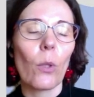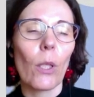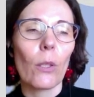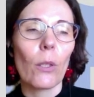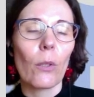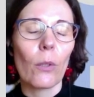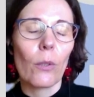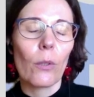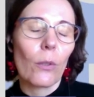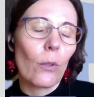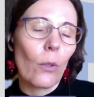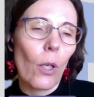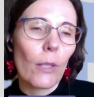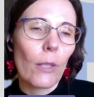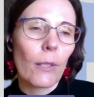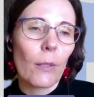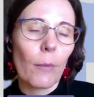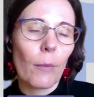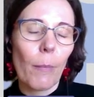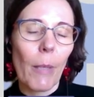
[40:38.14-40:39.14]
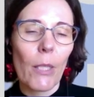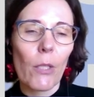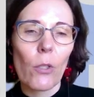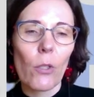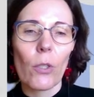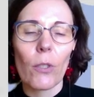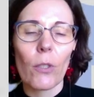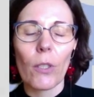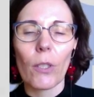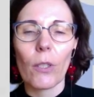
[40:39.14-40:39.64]
are not
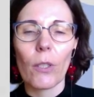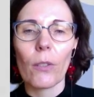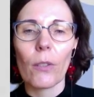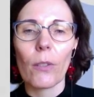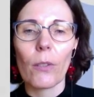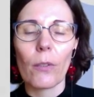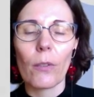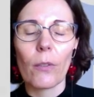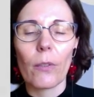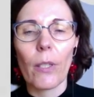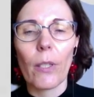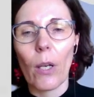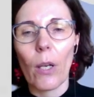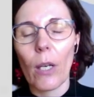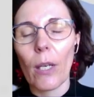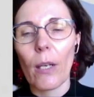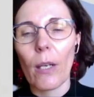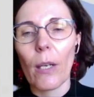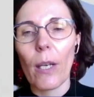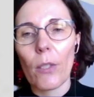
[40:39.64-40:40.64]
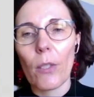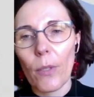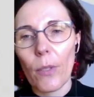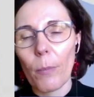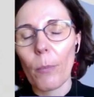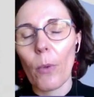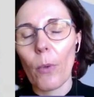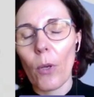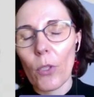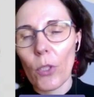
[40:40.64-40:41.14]
mentioned in the
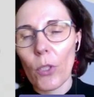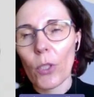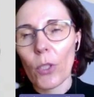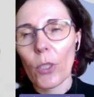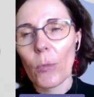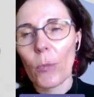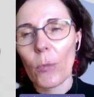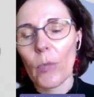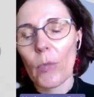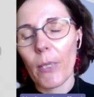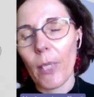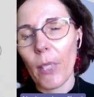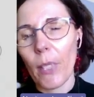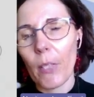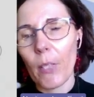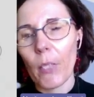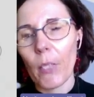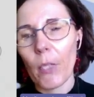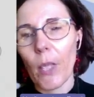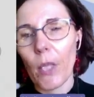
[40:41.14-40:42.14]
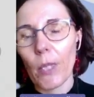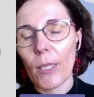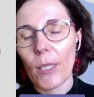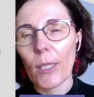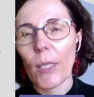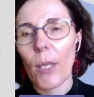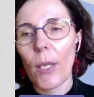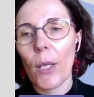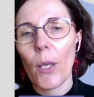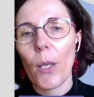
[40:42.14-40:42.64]
other project application
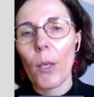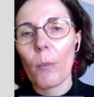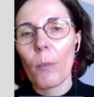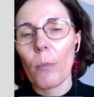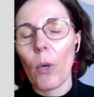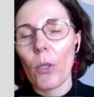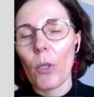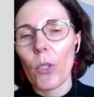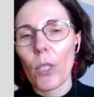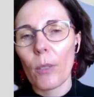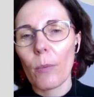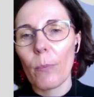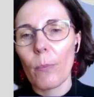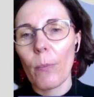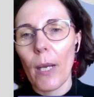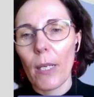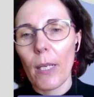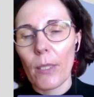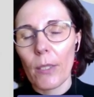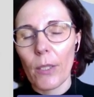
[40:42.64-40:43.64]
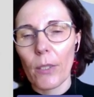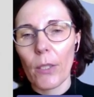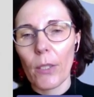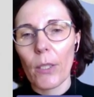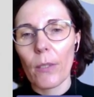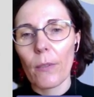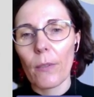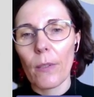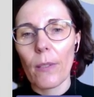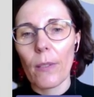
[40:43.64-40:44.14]
as project partner
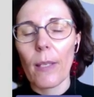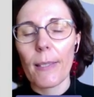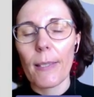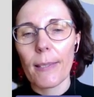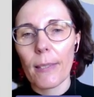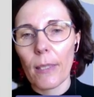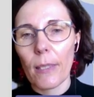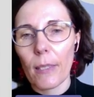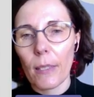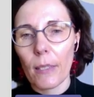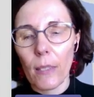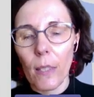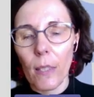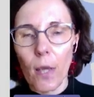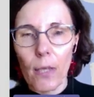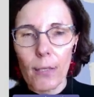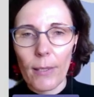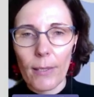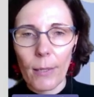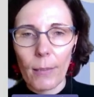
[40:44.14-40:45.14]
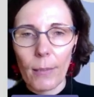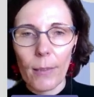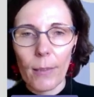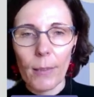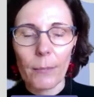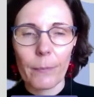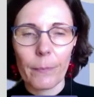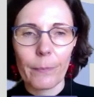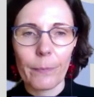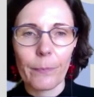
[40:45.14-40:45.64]
in a single
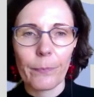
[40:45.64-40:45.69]
concept.